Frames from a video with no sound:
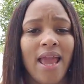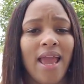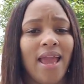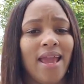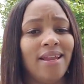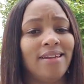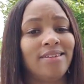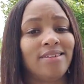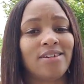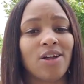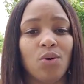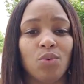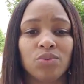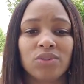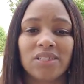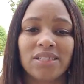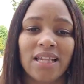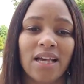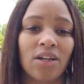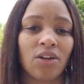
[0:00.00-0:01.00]
and don't
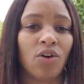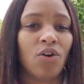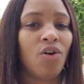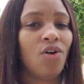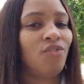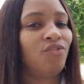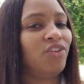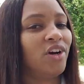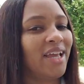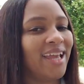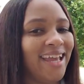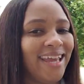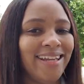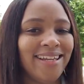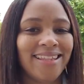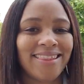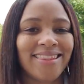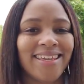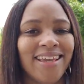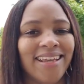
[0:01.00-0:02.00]
settle for
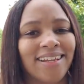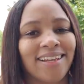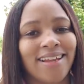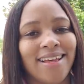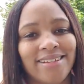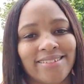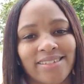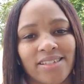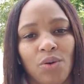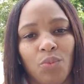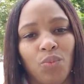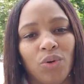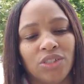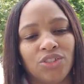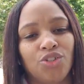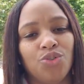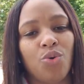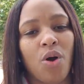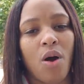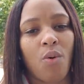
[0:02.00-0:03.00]
anything less than
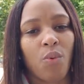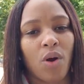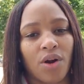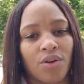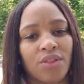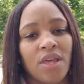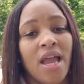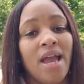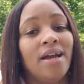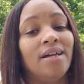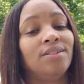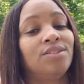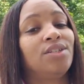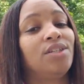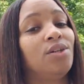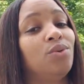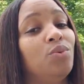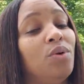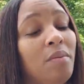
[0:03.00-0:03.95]
what you are worth. Until we